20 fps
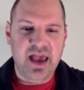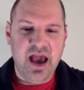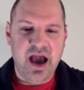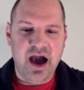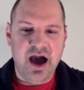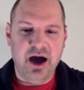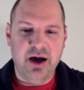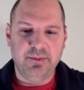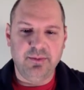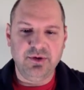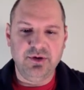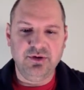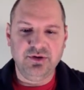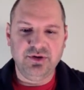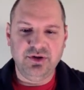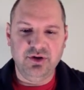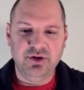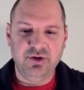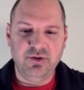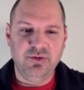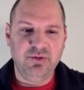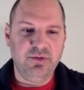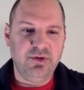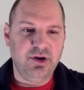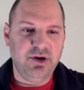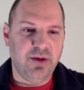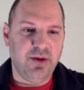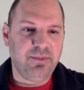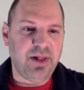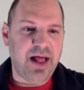You
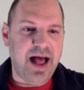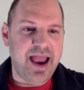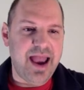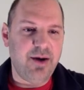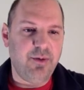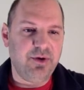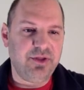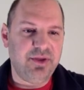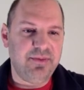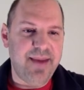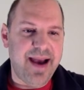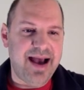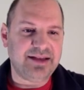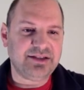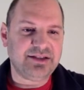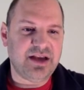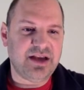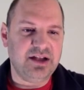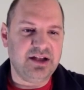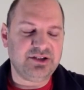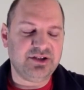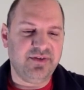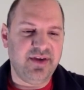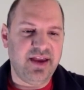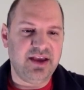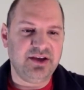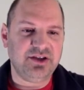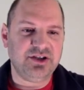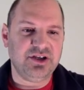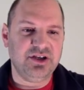apply it with the mass
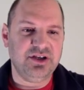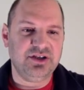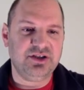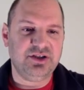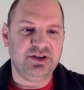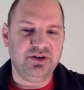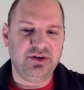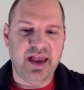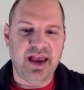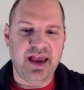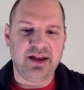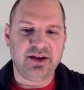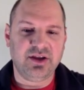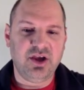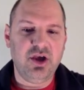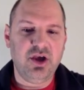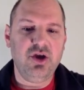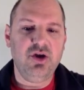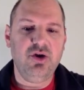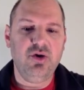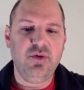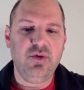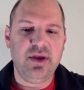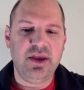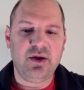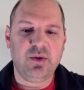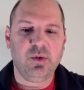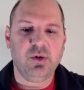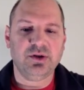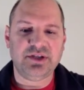conservation to get Q
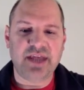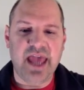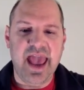equals